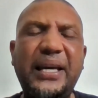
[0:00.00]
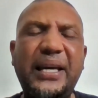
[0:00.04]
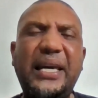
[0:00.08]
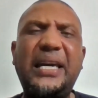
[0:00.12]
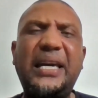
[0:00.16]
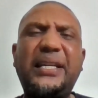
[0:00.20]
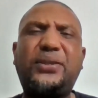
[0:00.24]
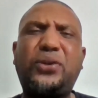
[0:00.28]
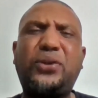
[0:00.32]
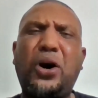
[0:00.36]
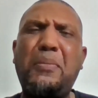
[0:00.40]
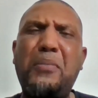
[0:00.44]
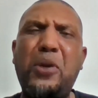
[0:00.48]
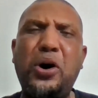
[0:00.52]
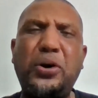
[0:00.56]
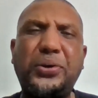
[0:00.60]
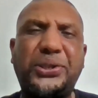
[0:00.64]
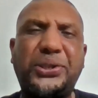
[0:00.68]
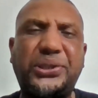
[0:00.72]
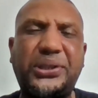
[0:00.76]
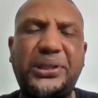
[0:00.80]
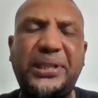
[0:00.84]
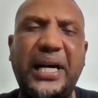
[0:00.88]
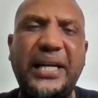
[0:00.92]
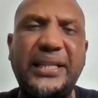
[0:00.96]
Itobo
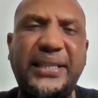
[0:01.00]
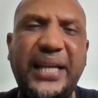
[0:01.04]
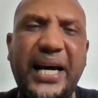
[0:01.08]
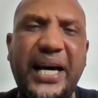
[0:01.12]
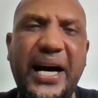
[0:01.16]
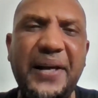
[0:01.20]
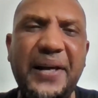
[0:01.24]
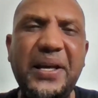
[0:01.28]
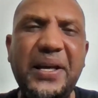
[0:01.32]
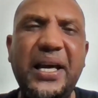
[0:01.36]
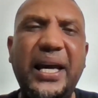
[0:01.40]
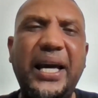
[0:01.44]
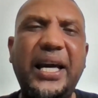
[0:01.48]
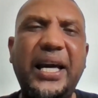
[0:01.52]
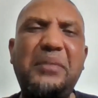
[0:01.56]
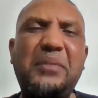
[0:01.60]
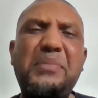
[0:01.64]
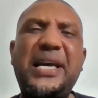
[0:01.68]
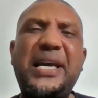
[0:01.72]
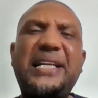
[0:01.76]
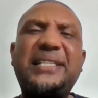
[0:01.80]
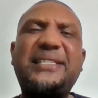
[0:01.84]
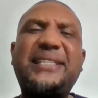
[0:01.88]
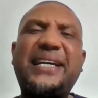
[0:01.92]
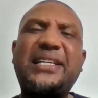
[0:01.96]
Shata. It
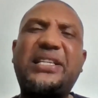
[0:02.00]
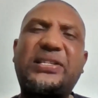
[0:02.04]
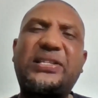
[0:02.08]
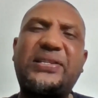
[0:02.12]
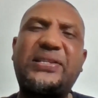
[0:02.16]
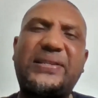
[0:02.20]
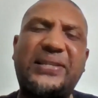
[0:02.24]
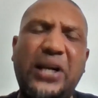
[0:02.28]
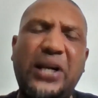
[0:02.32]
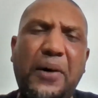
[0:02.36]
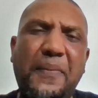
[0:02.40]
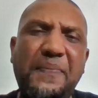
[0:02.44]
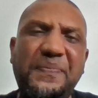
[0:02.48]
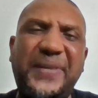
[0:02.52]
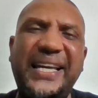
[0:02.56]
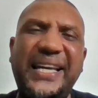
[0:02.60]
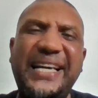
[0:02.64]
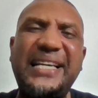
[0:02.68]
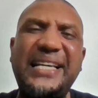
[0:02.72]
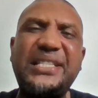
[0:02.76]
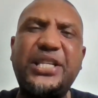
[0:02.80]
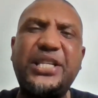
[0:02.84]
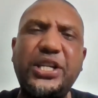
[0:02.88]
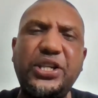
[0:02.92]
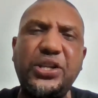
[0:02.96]
means that something
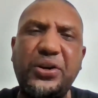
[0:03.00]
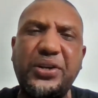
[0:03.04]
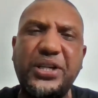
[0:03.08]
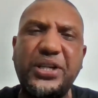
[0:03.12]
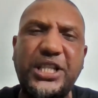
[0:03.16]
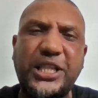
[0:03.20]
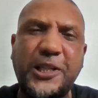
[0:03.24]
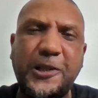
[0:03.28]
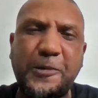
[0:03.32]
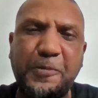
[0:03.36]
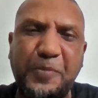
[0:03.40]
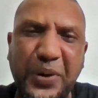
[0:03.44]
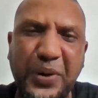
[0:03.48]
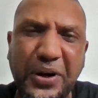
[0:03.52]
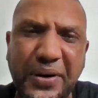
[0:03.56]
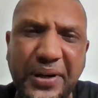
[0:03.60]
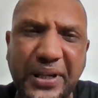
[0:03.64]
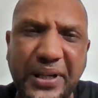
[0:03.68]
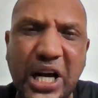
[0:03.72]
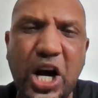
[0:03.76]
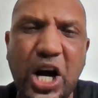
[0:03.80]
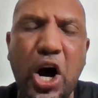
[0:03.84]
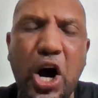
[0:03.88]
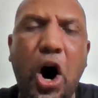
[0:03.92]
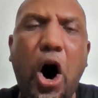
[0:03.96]
is in your
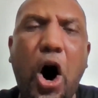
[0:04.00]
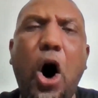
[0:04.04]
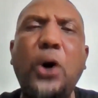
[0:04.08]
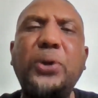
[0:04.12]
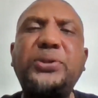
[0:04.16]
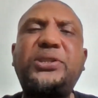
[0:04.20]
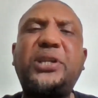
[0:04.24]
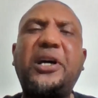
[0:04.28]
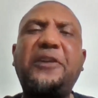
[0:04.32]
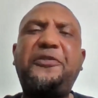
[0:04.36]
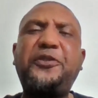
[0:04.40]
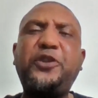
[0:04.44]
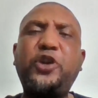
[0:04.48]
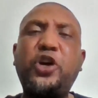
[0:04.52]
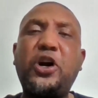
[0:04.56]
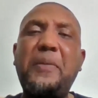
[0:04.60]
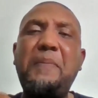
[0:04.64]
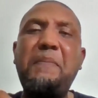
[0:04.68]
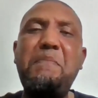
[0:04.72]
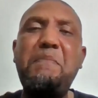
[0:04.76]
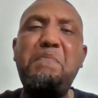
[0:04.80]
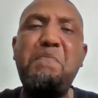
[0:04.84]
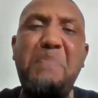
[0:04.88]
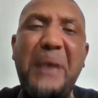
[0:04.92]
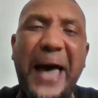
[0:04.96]
spirit, out of
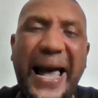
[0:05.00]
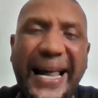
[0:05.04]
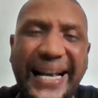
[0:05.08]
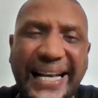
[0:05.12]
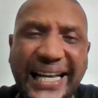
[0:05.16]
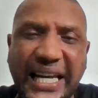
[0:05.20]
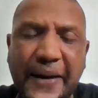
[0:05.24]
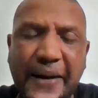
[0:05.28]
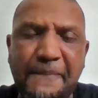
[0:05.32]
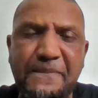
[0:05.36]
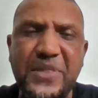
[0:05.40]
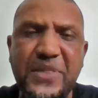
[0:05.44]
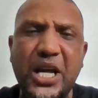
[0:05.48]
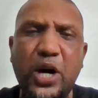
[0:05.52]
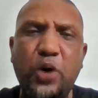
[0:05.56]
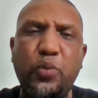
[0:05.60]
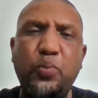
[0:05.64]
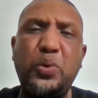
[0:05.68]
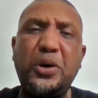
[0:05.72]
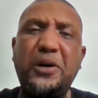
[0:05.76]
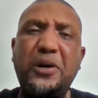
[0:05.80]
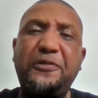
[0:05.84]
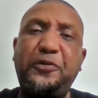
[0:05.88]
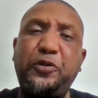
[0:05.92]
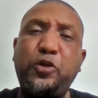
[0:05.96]
your belly,
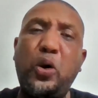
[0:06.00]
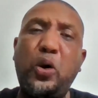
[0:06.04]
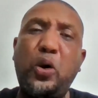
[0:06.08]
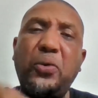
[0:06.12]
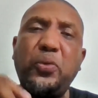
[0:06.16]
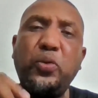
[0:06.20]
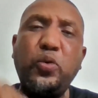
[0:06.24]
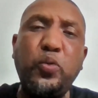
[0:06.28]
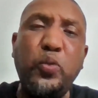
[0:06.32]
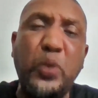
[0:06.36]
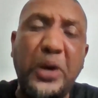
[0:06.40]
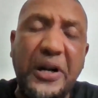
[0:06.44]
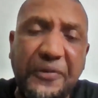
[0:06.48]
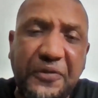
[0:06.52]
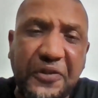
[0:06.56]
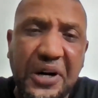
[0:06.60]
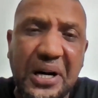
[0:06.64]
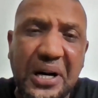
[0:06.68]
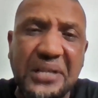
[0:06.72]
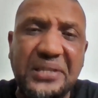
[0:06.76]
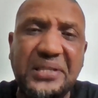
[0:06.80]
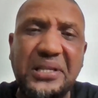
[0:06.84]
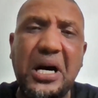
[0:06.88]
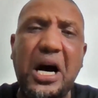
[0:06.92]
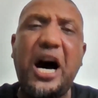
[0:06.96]
will flow
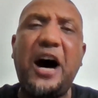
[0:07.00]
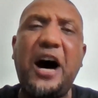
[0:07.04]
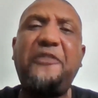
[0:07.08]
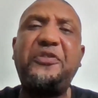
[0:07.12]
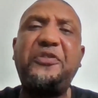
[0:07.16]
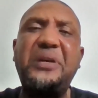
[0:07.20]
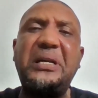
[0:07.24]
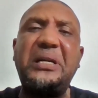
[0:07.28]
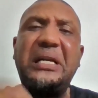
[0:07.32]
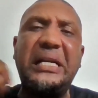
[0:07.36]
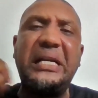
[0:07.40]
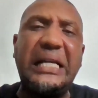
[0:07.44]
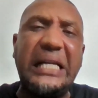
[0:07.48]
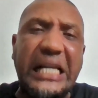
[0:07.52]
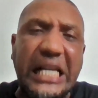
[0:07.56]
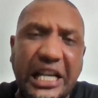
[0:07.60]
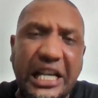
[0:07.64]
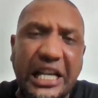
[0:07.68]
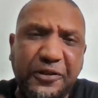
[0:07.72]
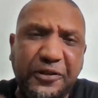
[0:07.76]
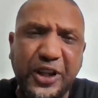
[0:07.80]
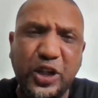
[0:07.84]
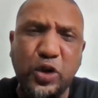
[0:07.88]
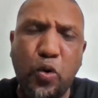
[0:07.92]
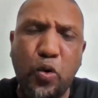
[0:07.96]
rivers of
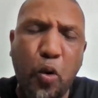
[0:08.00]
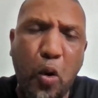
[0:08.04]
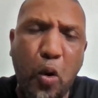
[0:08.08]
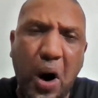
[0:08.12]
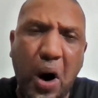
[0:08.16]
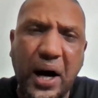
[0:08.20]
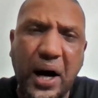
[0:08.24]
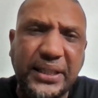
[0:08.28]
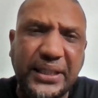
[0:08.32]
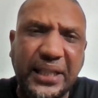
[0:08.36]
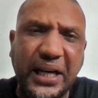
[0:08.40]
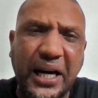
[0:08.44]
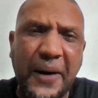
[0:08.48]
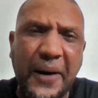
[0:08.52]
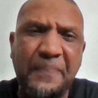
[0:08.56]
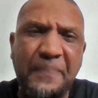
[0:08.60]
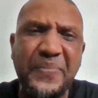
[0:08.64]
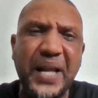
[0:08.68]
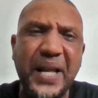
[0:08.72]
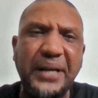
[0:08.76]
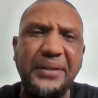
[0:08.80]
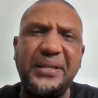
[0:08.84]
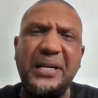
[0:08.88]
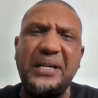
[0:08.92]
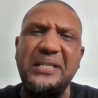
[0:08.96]
living water.
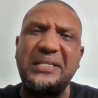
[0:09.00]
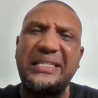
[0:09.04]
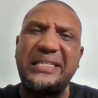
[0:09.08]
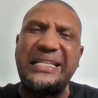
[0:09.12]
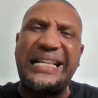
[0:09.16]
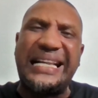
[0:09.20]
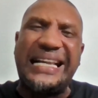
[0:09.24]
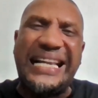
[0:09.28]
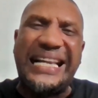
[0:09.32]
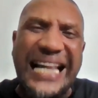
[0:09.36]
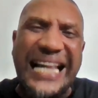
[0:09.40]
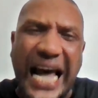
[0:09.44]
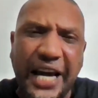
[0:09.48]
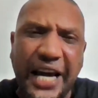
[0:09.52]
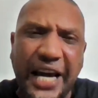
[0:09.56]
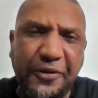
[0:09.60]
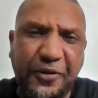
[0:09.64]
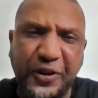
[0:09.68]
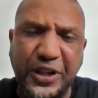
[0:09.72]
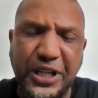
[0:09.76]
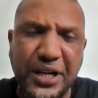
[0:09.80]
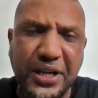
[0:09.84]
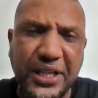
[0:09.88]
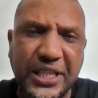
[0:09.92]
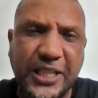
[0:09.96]
There's life
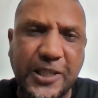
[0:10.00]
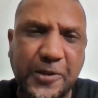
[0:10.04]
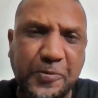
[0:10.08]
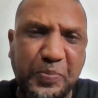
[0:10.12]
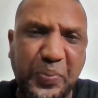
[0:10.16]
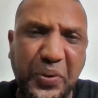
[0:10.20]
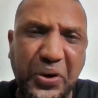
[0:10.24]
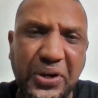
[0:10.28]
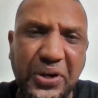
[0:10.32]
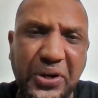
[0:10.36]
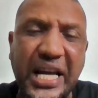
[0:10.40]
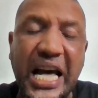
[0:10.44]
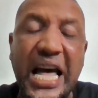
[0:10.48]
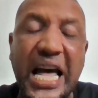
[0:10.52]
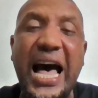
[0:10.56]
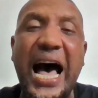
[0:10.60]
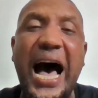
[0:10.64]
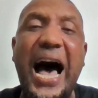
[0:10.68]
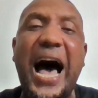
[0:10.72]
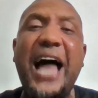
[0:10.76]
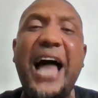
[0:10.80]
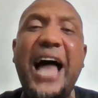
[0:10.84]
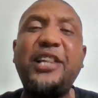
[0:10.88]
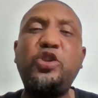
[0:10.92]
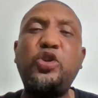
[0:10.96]
in your spirit,
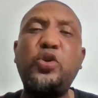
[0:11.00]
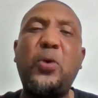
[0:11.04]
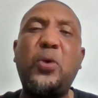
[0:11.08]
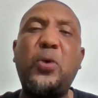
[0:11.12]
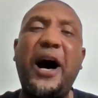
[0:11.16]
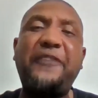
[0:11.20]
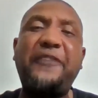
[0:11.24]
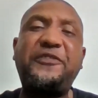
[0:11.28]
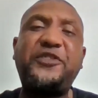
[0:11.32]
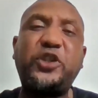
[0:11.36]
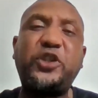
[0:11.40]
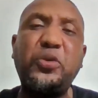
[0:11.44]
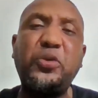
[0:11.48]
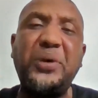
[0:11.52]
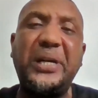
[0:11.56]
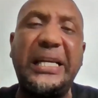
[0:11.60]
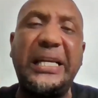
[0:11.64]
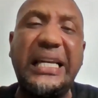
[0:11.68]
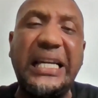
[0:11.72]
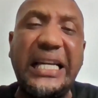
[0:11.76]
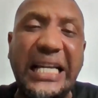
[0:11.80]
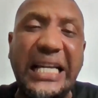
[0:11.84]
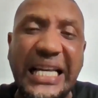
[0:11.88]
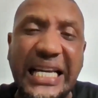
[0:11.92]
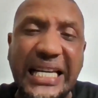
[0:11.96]
and you have to
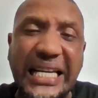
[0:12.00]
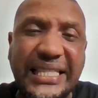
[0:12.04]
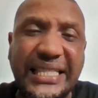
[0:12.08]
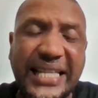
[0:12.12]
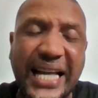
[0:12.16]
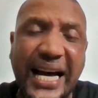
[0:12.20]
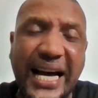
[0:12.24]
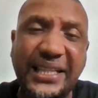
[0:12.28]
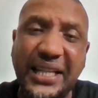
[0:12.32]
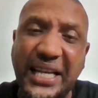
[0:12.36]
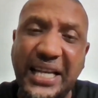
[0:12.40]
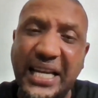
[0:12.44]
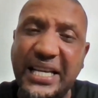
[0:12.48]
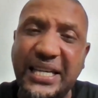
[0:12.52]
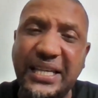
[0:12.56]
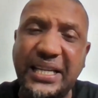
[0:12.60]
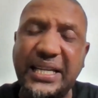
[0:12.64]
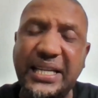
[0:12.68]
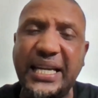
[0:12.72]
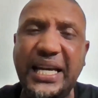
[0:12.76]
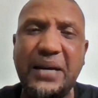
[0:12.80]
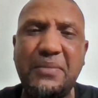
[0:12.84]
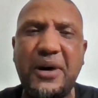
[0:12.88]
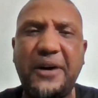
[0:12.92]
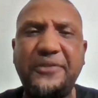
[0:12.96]
release that in the
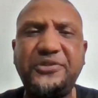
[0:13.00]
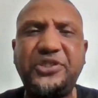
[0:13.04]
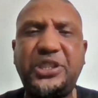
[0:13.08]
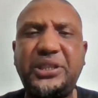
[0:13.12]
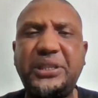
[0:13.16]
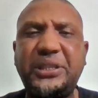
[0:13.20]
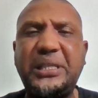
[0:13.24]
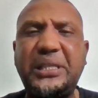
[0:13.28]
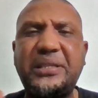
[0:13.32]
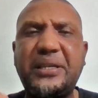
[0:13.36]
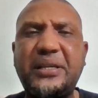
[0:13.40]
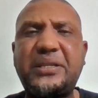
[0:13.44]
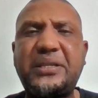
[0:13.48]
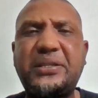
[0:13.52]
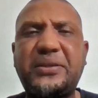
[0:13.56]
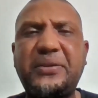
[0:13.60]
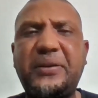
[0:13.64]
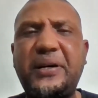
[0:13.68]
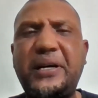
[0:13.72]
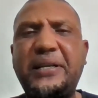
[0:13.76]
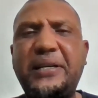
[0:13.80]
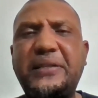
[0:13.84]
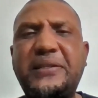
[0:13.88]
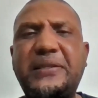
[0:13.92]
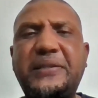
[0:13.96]
name of Jesus
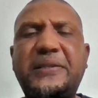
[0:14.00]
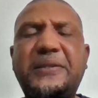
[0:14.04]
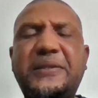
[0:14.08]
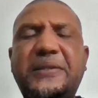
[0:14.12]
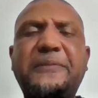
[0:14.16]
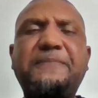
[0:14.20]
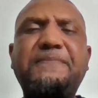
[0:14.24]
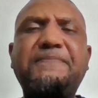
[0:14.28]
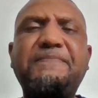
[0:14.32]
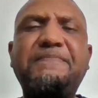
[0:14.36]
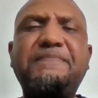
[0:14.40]
Christ.